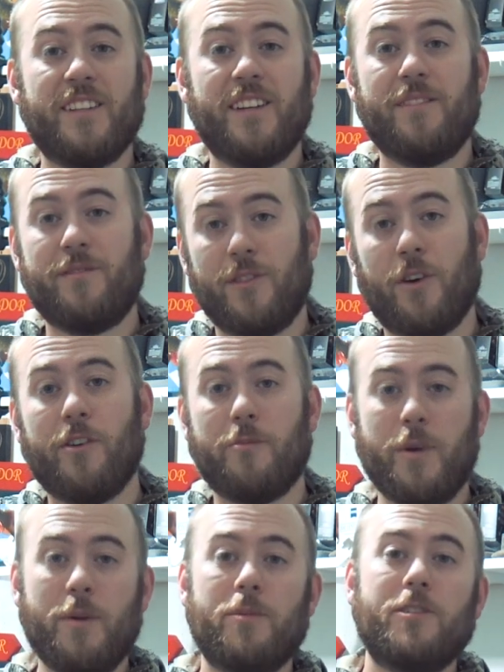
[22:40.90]
They thought
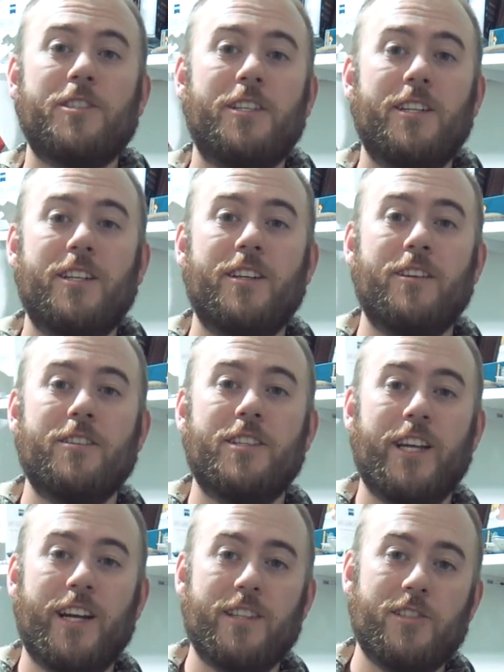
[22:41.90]
of people sitting in deer
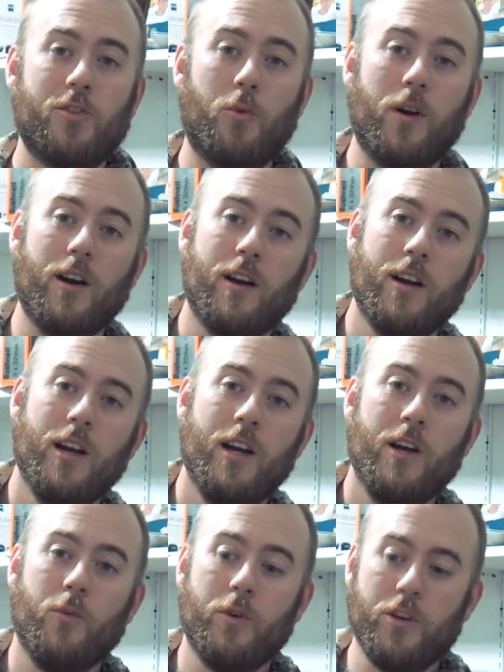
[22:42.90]
stands to where
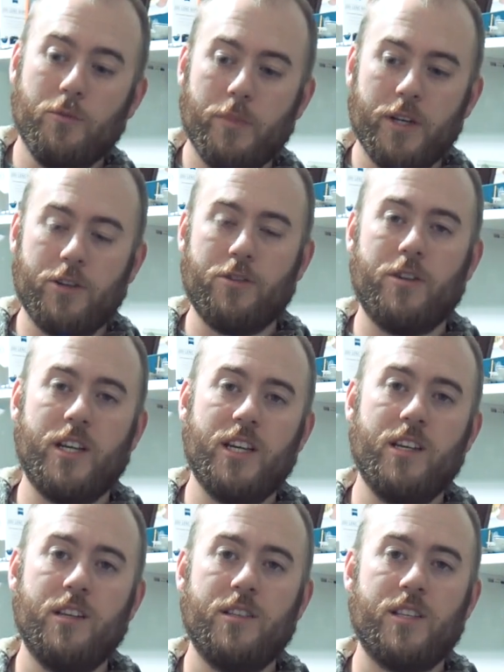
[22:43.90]
when you bend your
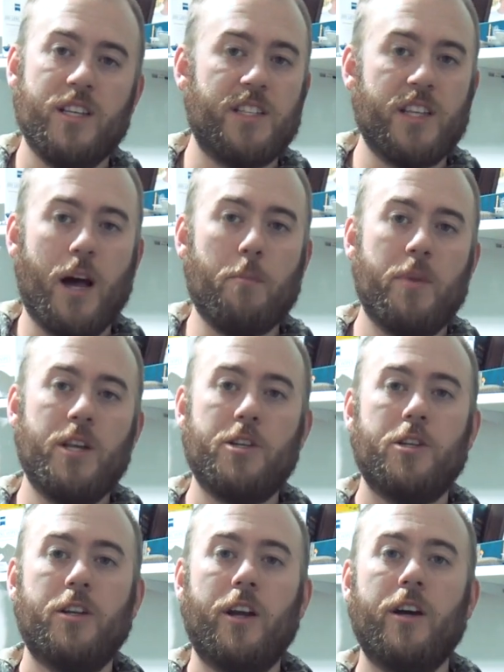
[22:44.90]
knees, it's not
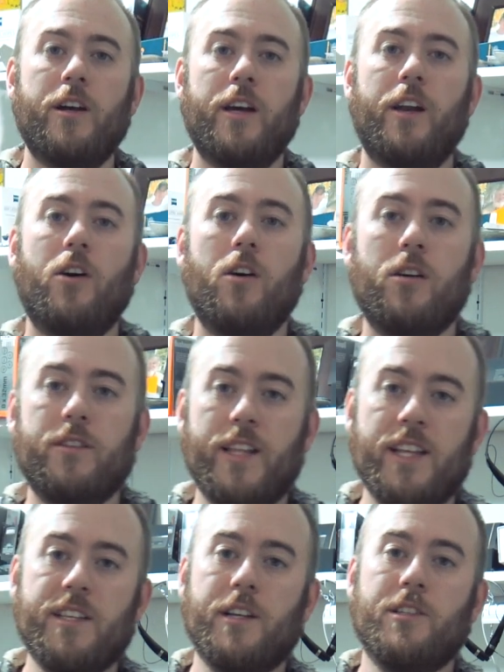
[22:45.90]
pinching you at all.
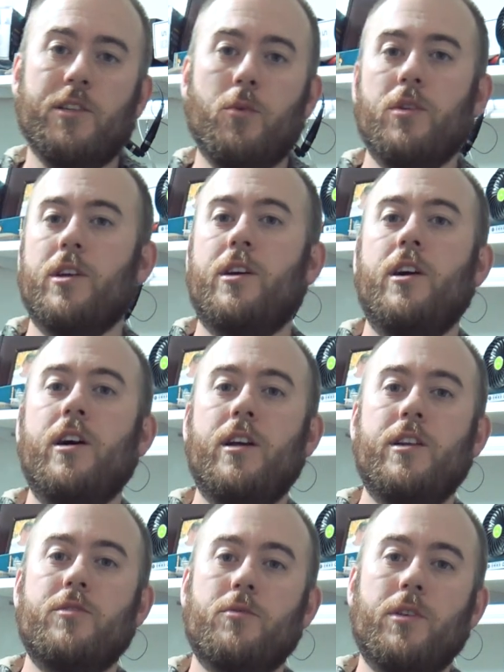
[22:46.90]
That's actually where the
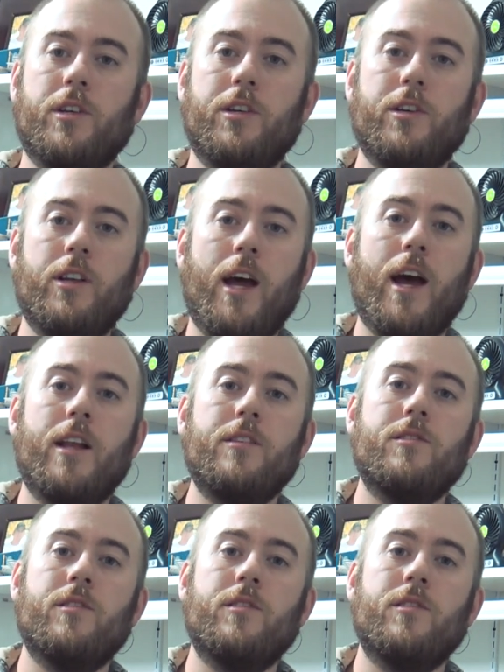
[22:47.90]
cut is really good at.